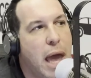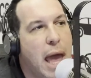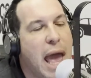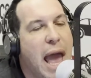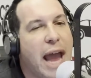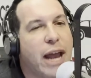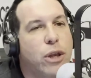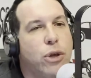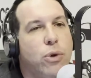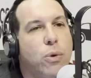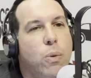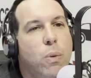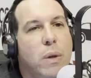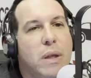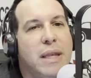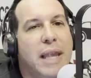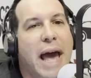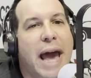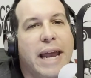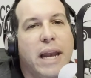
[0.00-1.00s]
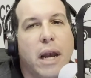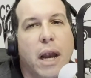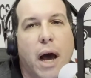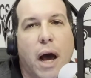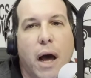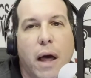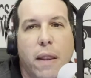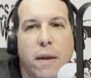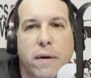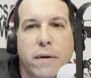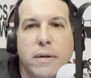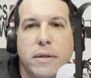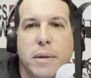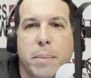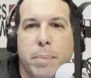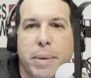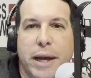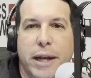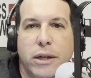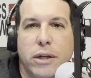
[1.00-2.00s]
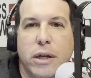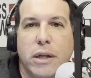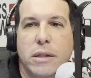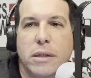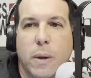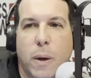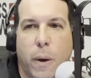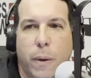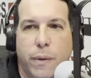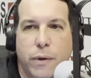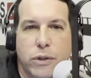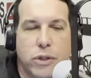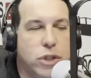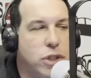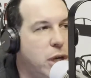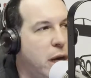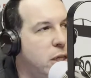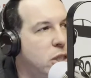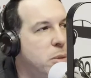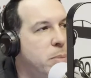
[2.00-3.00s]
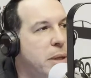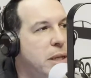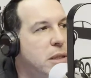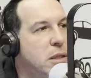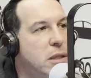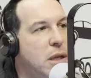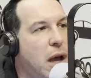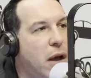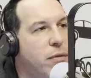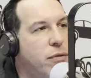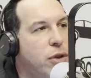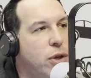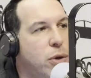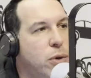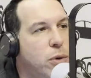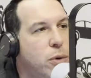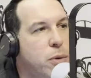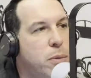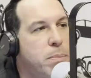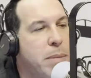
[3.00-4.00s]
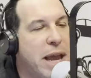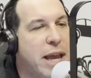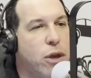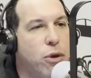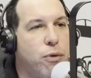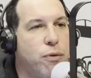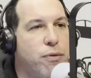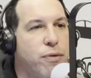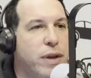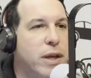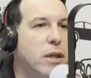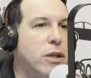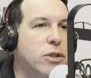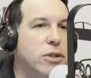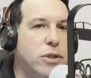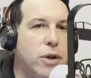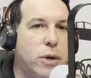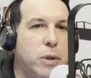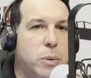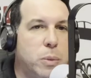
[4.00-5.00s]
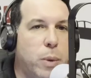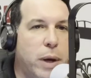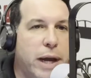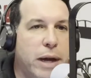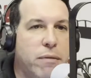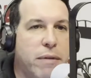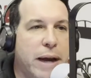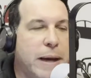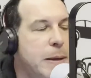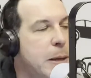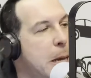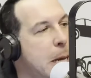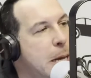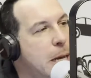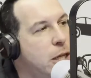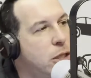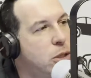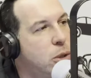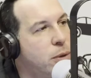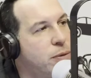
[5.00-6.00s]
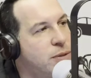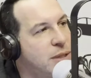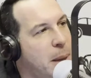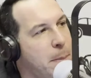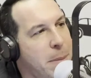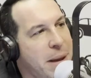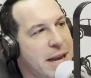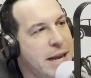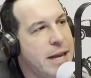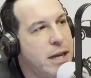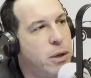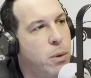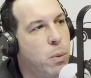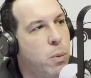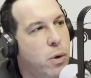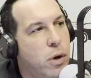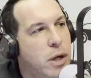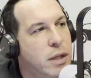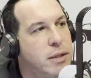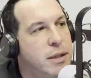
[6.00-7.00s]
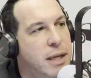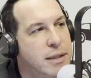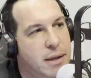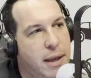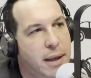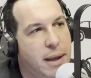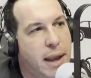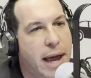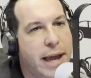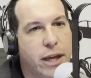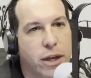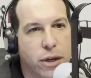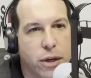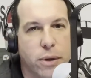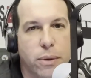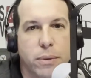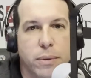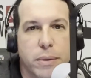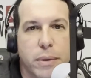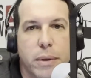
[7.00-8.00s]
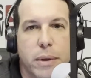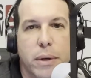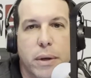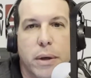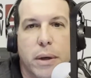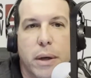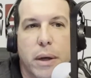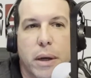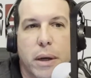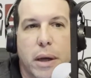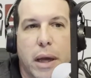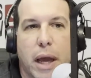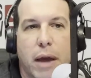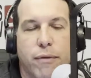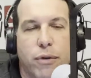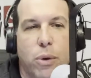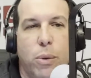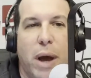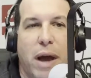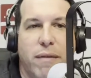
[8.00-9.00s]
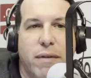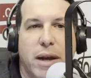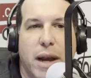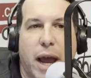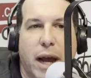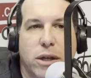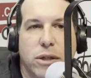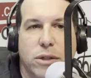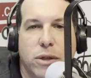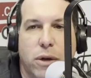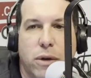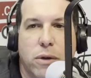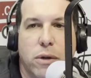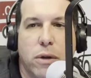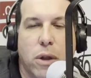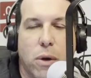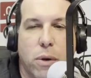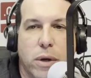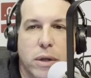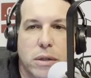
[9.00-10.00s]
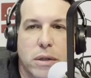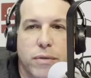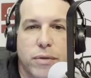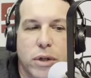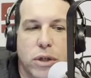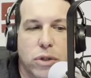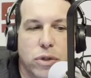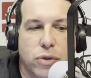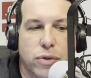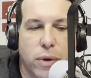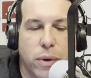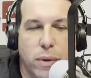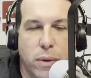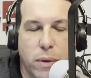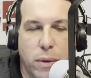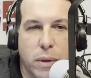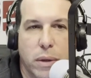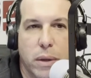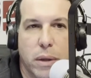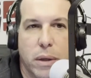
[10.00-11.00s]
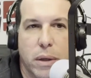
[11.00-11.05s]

and you let others' opinions and others' judgments of you make you feel a certain way, right? So if somebody in the world doesn't like you, if you have an external locus of control,